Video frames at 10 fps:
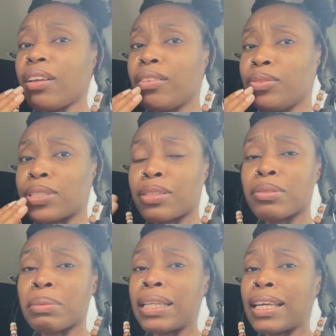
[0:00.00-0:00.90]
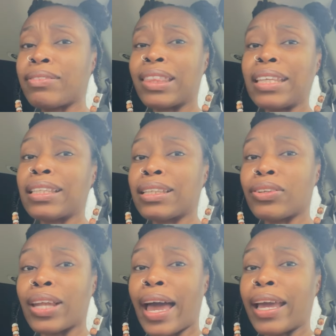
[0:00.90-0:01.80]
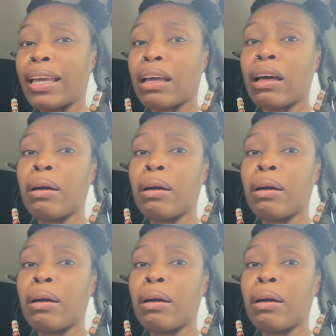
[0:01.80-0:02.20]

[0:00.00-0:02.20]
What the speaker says: They think that they're like